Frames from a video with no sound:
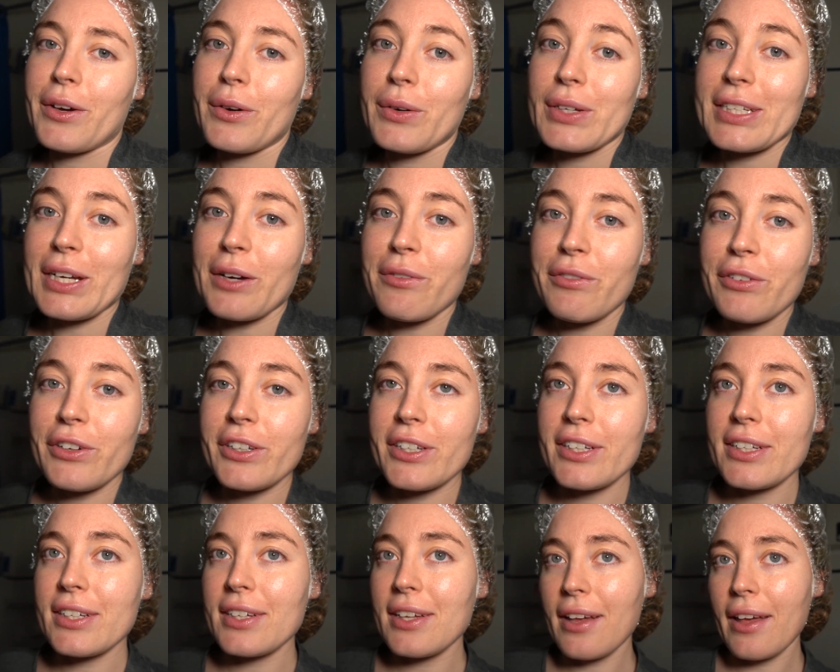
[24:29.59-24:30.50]
was helpful
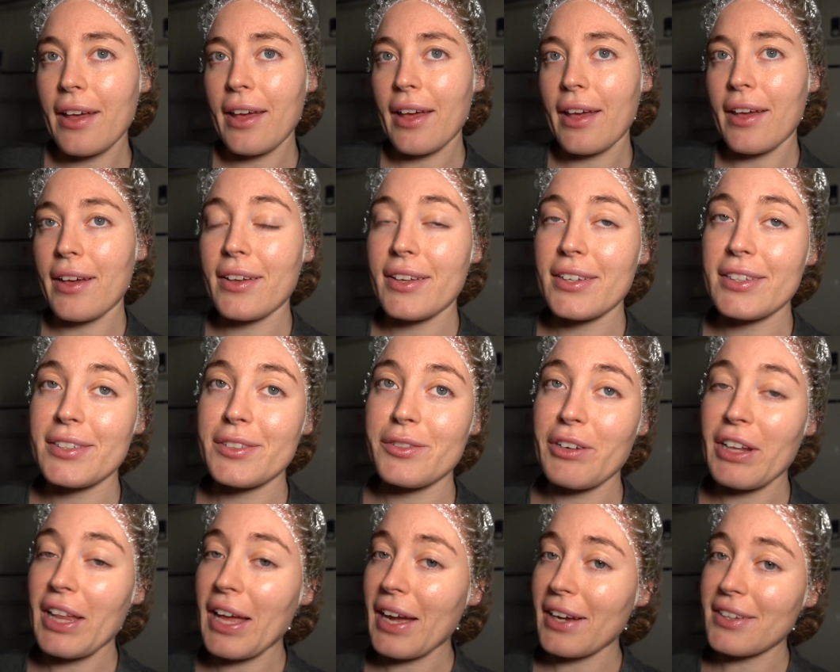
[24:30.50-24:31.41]

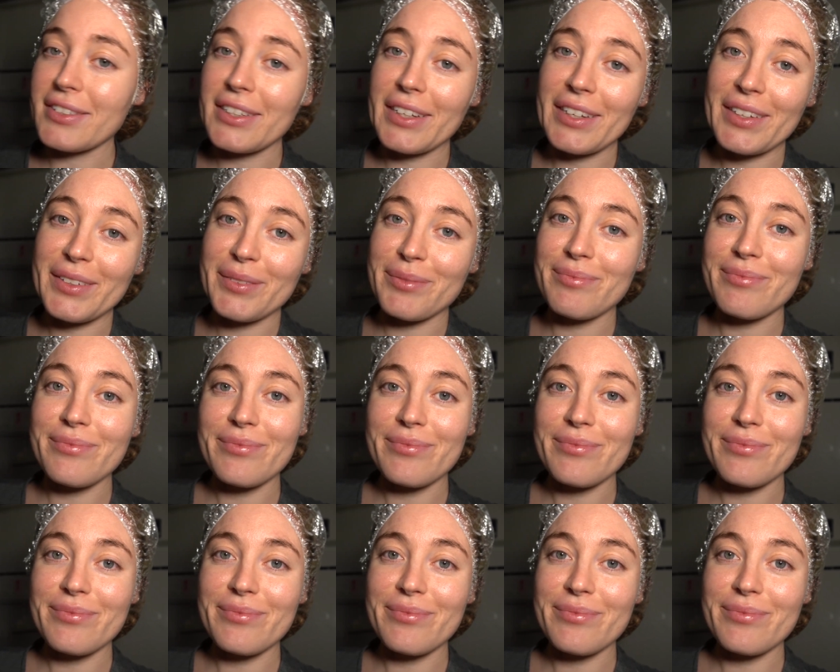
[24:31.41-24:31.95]
and relaxing.